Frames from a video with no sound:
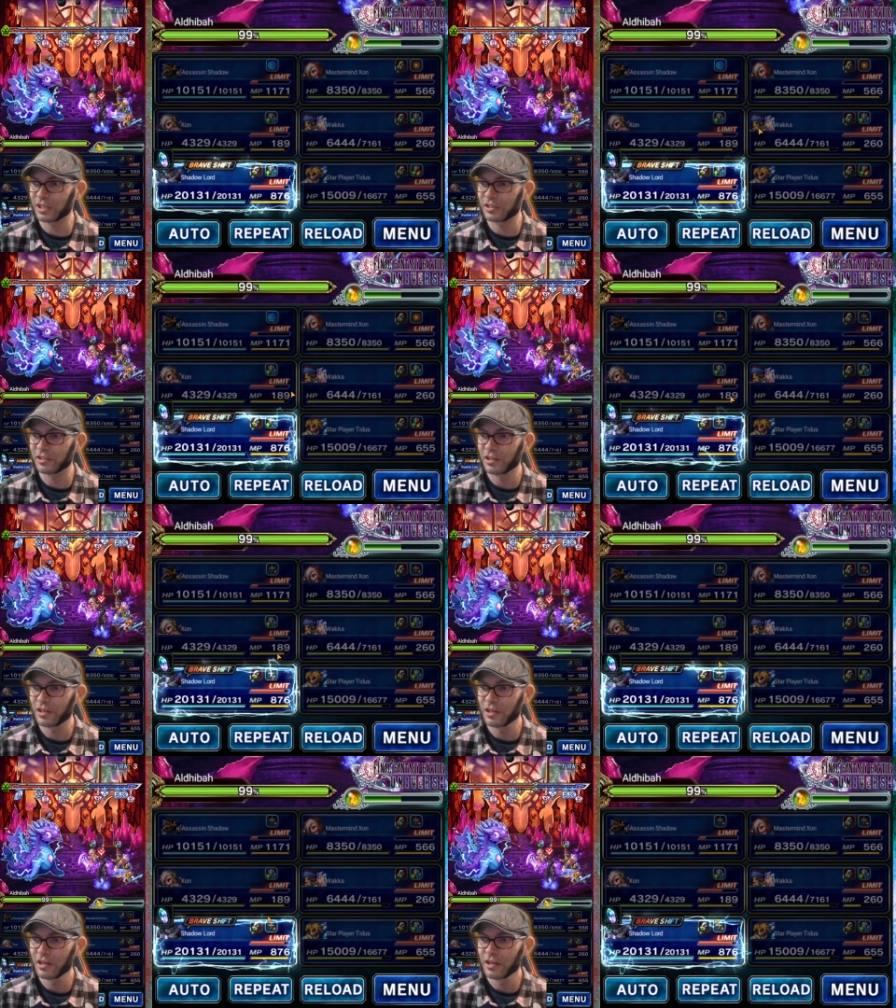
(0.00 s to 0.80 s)
again,
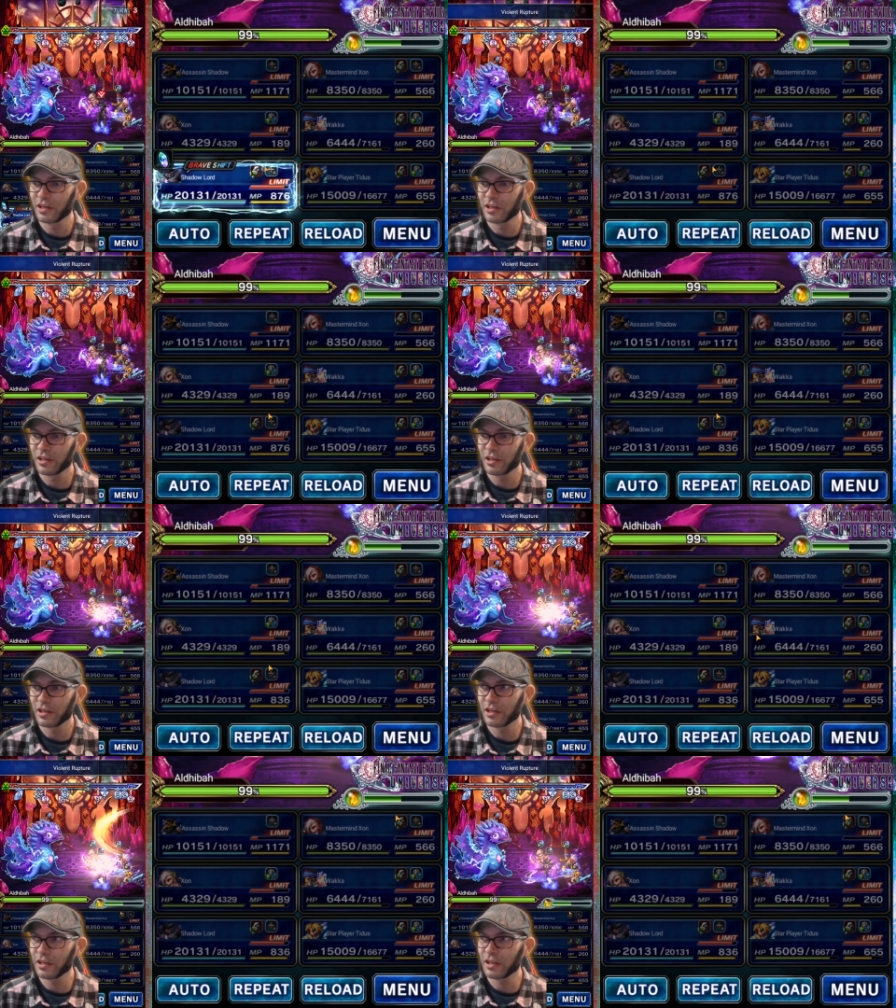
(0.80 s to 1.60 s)

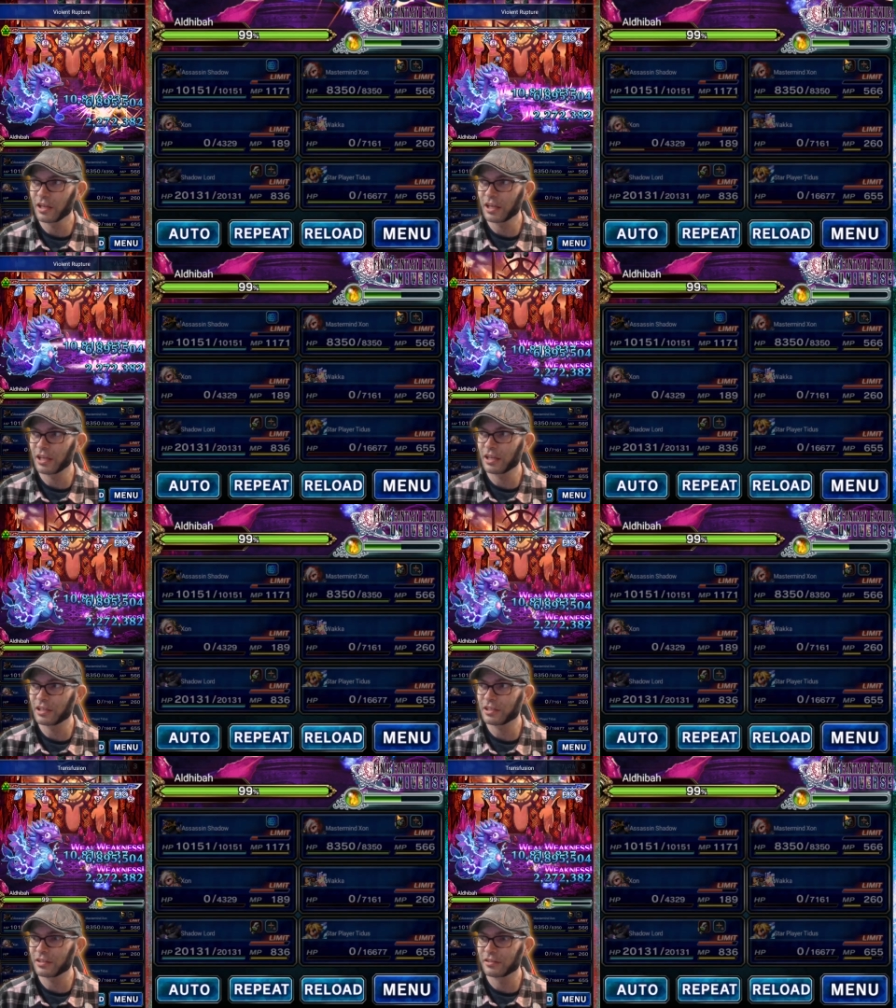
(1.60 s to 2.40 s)

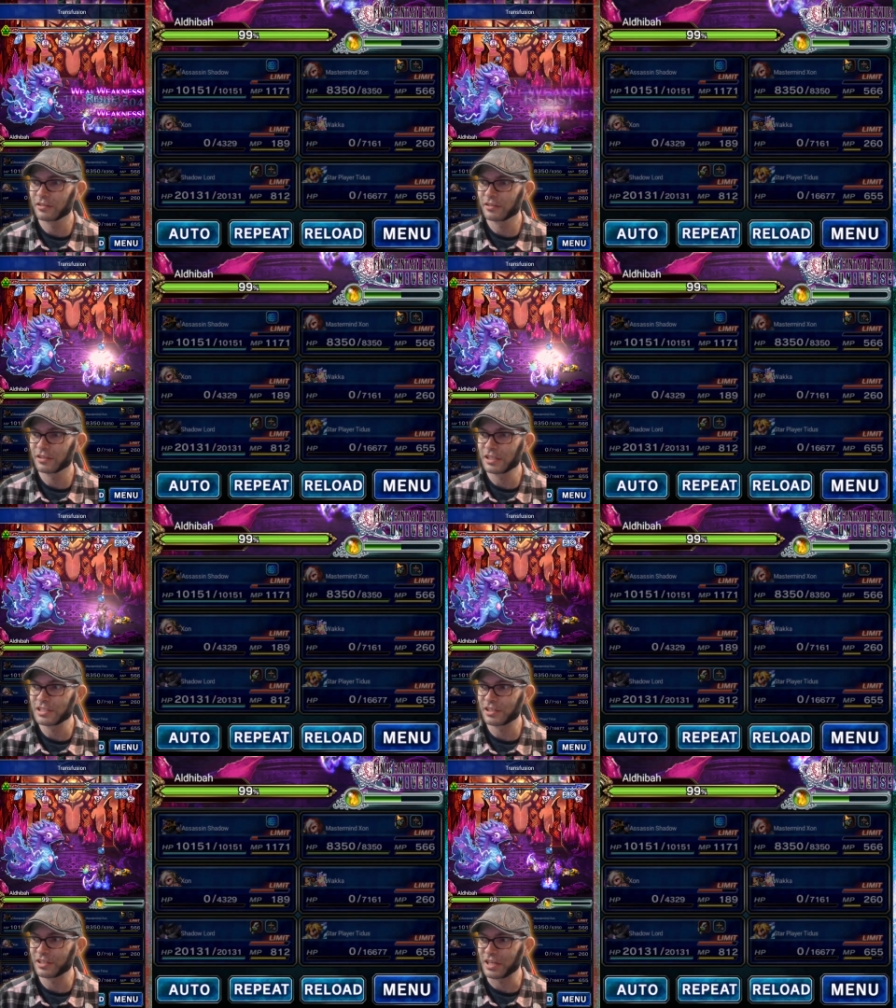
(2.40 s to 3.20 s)
and he's
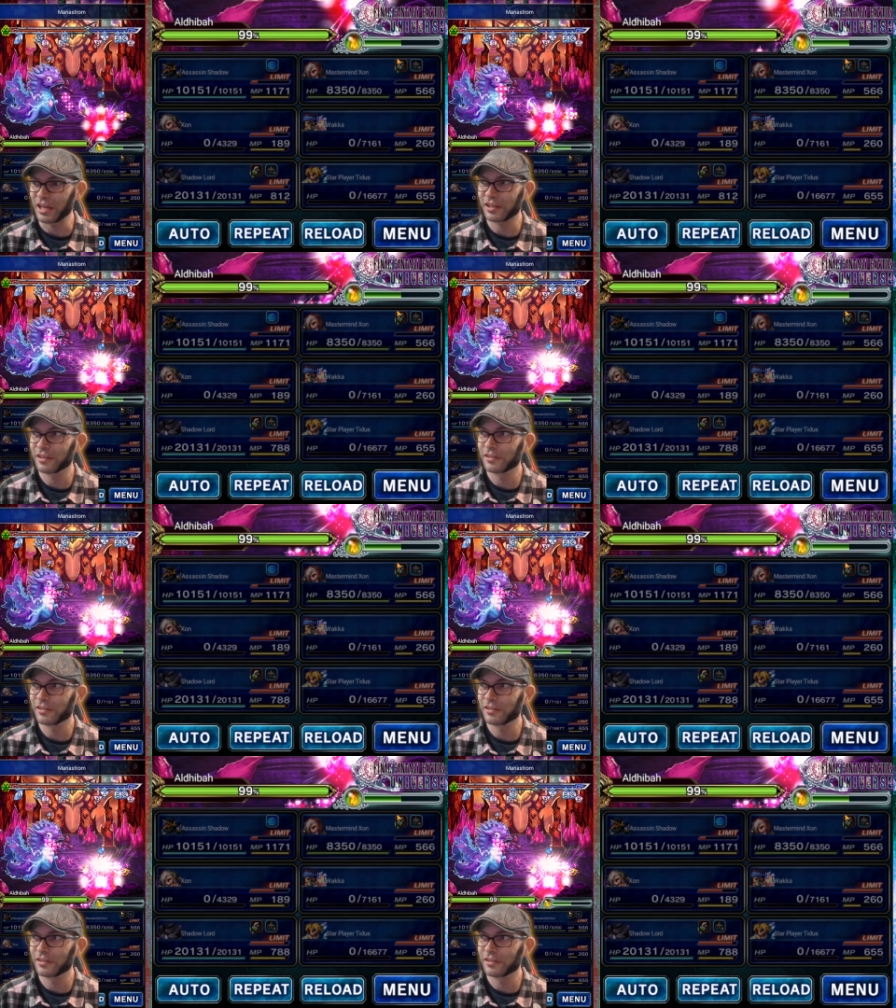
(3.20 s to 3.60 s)
going to attack.